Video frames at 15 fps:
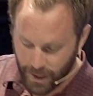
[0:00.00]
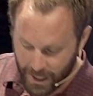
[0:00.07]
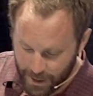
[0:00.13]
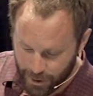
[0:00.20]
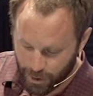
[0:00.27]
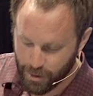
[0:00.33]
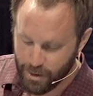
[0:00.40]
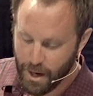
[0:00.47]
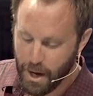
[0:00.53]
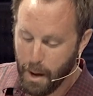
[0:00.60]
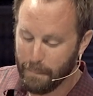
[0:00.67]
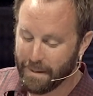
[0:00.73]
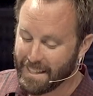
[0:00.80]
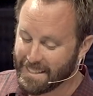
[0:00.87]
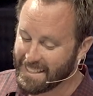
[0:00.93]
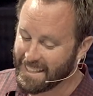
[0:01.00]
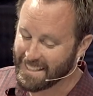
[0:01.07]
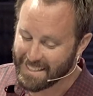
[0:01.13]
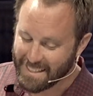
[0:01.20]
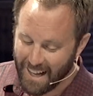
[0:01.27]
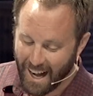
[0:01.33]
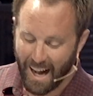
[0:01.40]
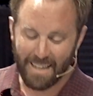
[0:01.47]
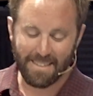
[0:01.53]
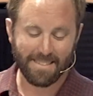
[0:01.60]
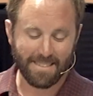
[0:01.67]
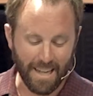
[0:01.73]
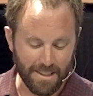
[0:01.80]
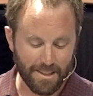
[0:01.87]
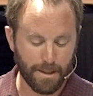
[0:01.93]
greater because it is God's
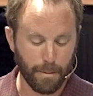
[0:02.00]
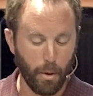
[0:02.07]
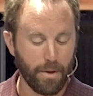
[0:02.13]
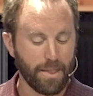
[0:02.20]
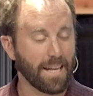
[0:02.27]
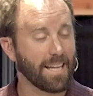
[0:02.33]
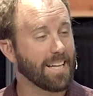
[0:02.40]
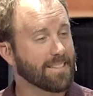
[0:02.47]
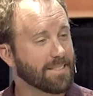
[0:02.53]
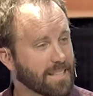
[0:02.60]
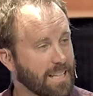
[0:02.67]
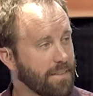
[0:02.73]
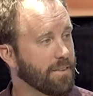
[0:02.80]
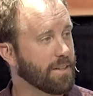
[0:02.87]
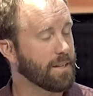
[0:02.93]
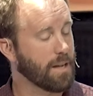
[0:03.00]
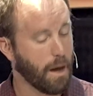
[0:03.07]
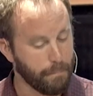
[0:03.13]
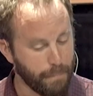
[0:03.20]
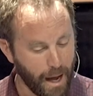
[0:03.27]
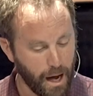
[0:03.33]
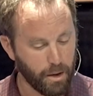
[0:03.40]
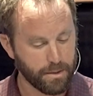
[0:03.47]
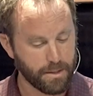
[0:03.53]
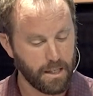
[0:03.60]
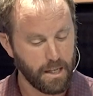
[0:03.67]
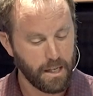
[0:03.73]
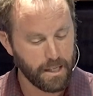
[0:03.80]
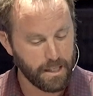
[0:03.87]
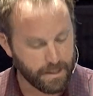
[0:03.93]
testimony that he has given about
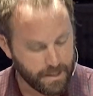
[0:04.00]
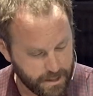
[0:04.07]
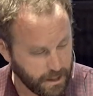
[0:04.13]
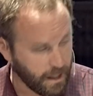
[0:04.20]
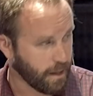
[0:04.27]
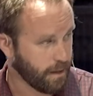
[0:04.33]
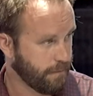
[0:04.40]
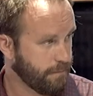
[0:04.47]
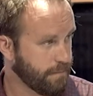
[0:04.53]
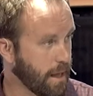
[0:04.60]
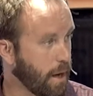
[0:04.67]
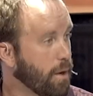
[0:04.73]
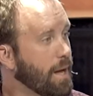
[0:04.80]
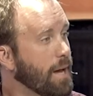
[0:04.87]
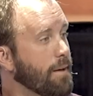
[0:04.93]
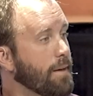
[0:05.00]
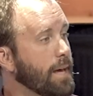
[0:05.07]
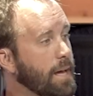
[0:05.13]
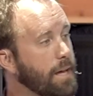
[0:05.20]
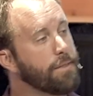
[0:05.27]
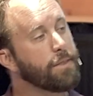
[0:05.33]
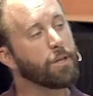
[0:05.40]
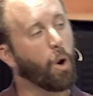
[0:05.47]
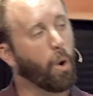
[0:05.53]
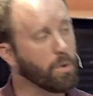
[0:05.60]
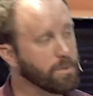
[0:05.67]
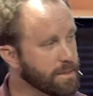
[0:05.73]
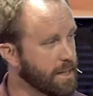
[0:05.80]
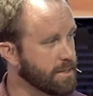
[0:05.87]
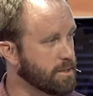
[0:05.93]
his son. Now, in the
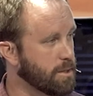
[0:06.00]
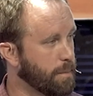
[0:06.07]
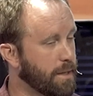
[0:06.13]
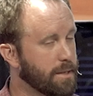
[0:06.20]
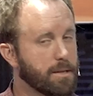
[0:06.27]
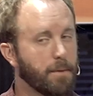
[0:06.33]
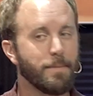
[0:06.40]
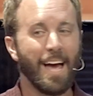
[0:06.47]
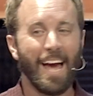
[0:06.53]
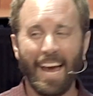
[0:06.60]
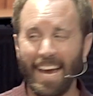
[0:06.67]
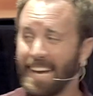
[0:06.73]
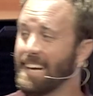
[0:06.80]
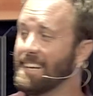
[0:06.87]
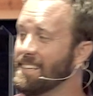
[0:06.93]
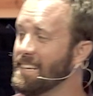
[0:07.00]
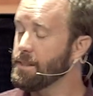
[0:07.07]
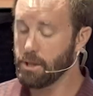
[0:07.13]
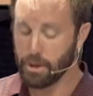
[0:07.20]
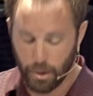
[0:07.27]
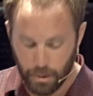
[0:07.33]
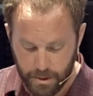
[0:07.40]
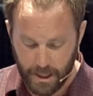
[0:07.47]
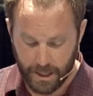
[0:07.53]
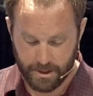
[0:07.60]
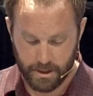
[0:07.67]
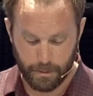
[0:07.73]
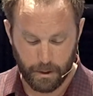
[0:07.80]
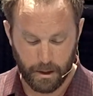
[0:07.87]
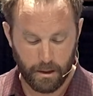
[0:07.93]
Old Testament and in the New
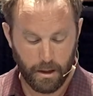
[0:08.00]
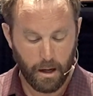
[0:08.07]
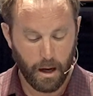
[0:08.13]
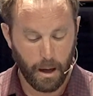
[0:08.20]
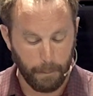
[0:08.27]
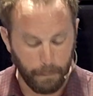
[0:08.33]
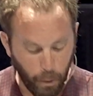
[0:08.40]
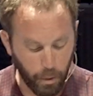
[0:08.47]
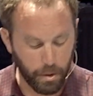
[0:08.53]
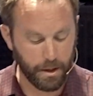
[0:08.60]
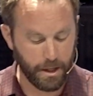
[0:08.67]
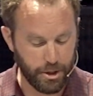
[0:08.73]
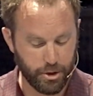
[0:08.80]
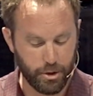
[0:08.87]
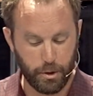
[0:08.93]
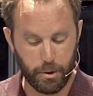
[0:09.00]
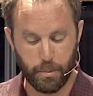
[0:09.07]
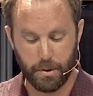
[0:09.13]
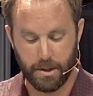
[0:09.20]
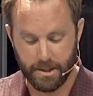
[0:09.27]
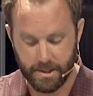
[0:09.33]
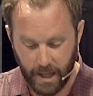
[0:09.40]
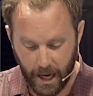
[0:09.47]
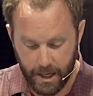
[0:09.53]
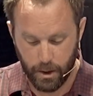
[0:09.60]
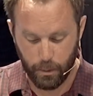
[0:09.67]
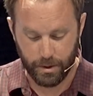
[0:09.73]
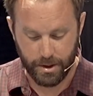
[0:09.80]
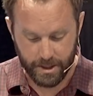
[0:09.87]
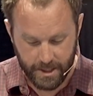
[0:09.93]
Testament, important issues were decided
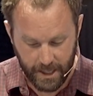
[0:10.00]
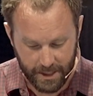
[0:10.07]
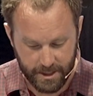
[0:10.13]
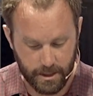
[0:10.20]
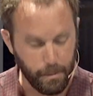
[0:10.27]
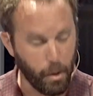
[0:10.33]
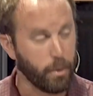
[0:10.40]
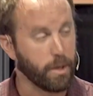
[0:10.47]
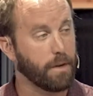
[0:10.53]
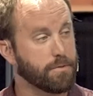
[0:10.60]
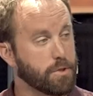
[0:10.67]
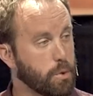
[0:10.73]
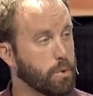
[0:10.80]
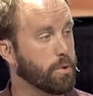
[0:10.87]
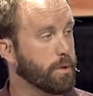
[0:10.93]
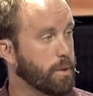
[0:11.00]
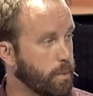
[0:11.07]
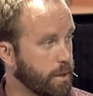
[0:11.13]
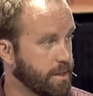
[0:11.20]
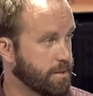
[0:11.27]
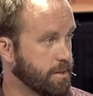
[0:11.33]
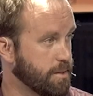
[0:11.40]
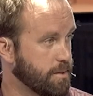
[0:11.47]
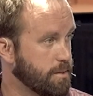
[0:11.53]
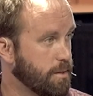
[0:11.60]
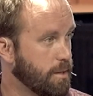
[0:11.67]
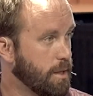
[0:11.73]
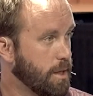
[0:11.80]
with the testimony of two to three witnesses.